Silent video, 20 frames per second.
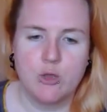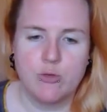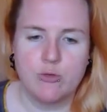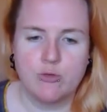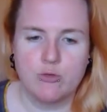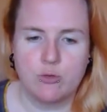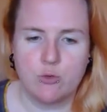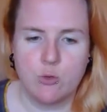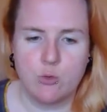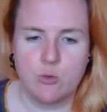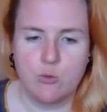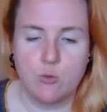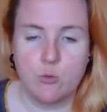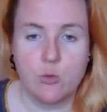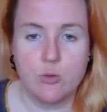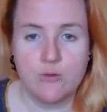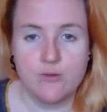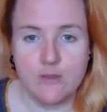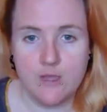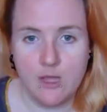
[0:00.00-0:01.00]
So
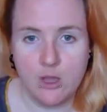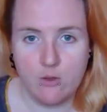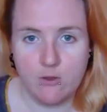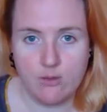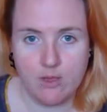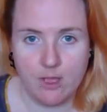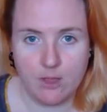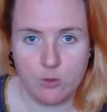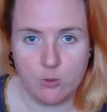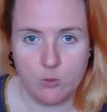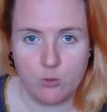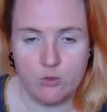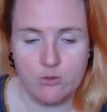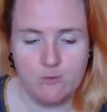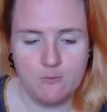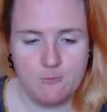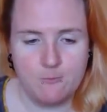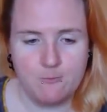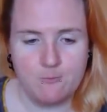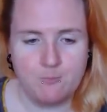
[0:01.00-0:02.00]
we'll see how that
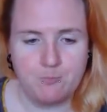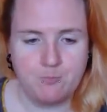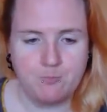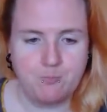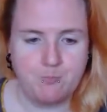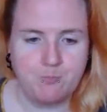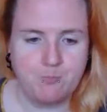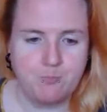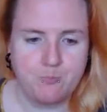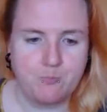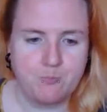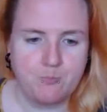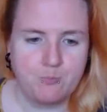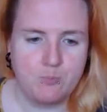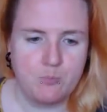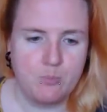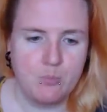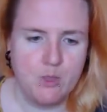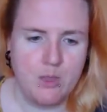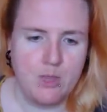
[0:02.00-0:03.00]
goes.
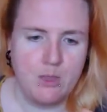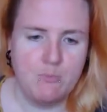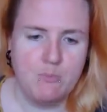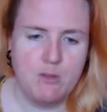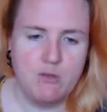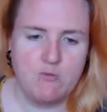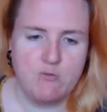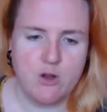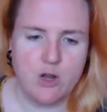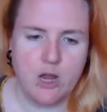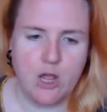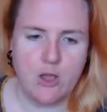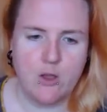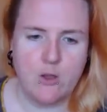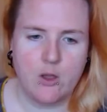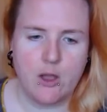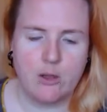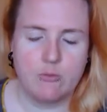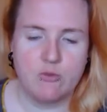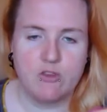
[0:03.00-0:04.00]
But for
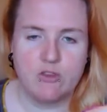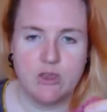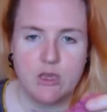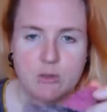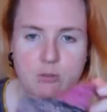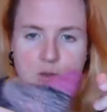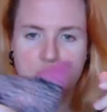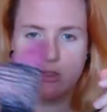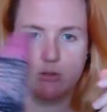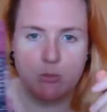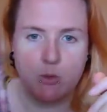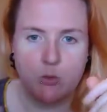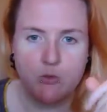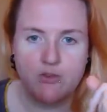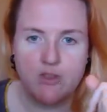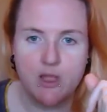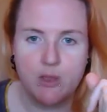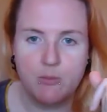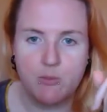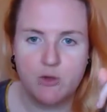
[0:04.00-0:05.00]
now, I'm just keeping them all
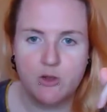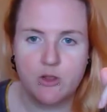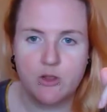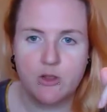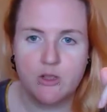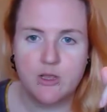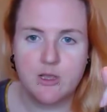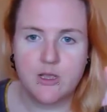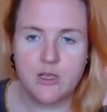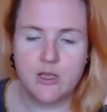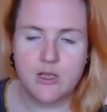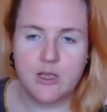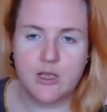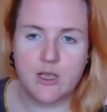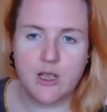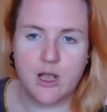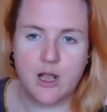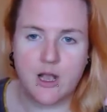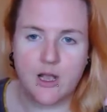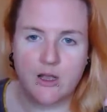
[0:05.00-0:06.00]
separate.
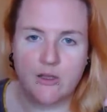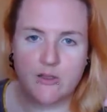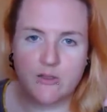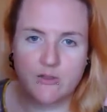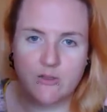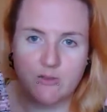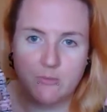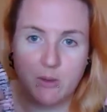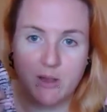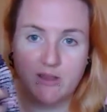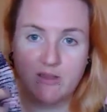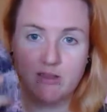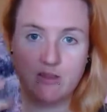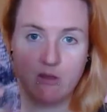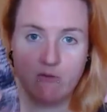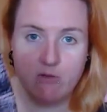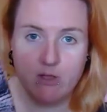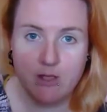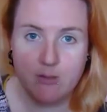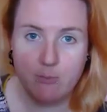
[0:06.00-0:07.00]
This is my
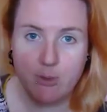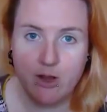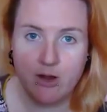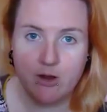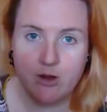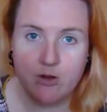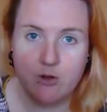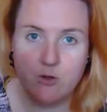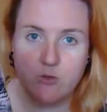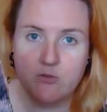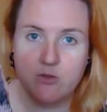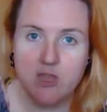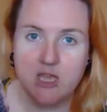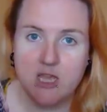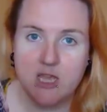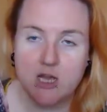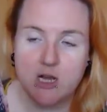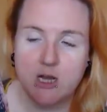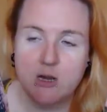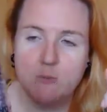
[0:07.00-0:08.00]
7th pair of the
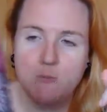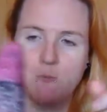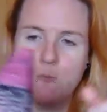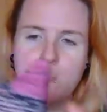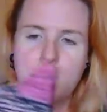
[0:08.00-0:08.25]
year,